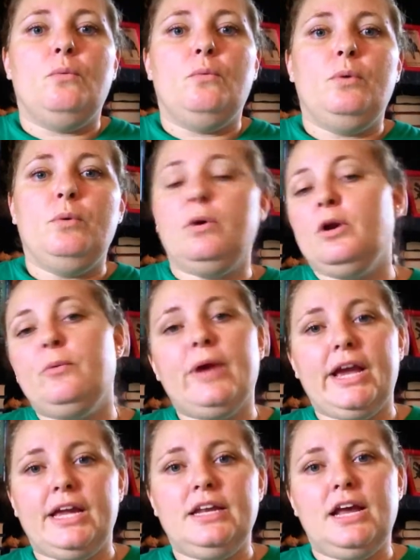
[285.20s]
want to
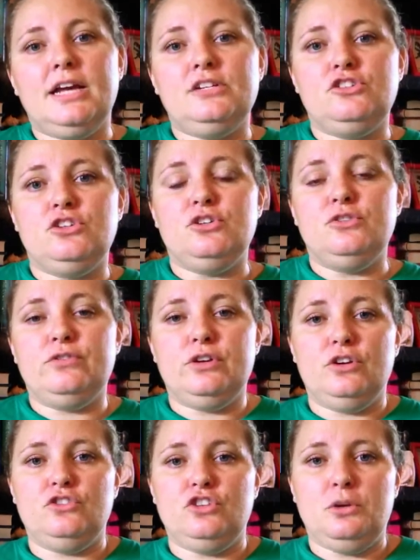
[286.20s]
recognize you for
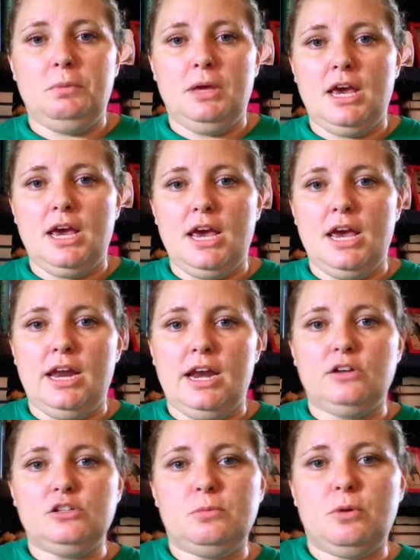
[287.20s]
your GPA and
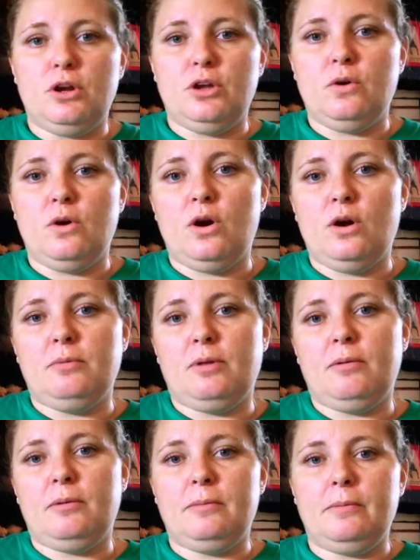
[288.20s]
how smart you are,
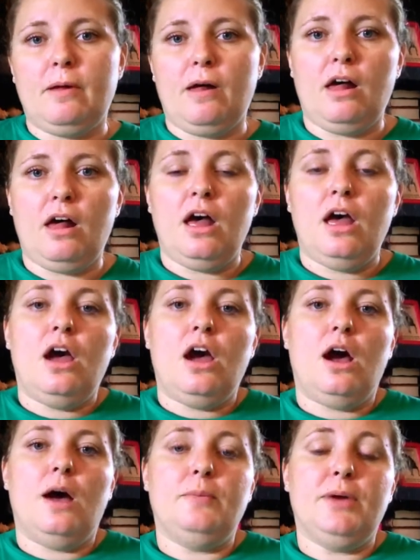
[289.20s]
blah, blah,
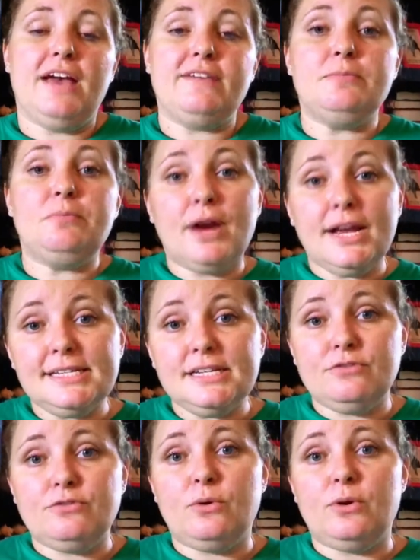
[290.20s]
blah. We have a
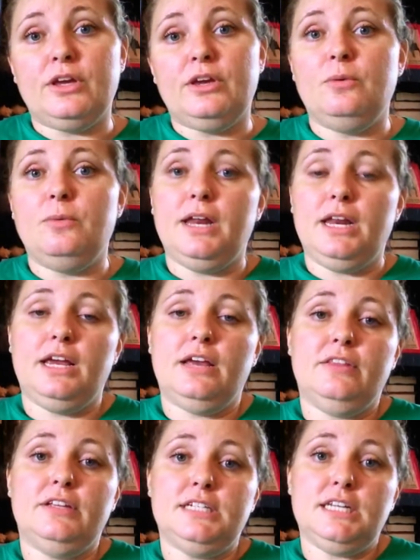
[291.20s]
present for you waiting
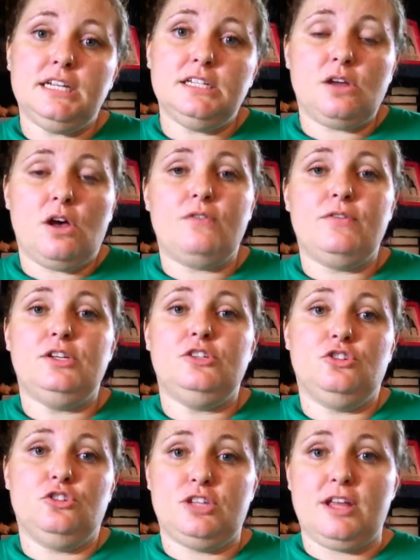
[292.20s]
in the dean's
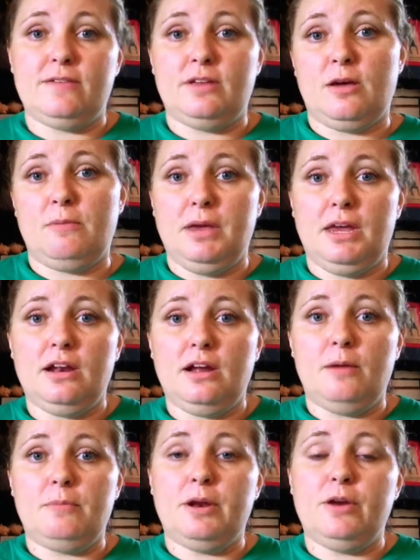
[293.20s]
office. You just have to come pick it
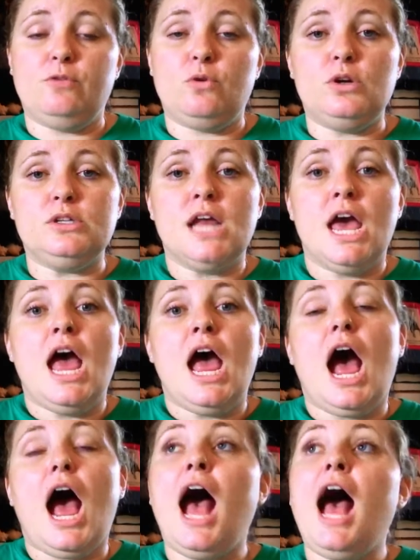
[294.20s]
up. And, of course,
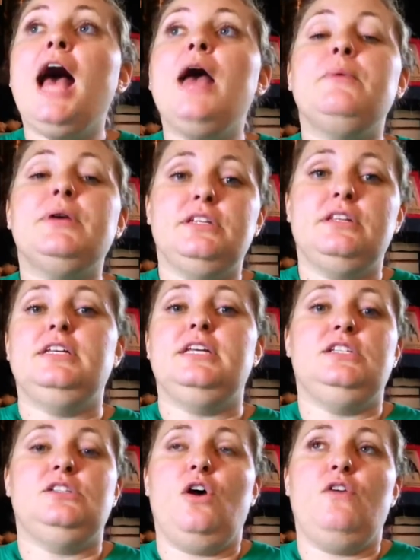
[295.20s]
I went to the
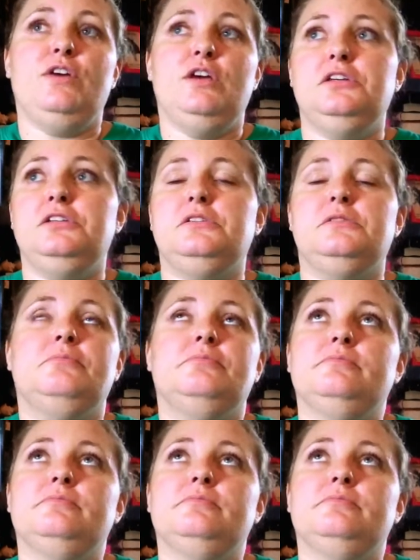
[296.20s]
dean's office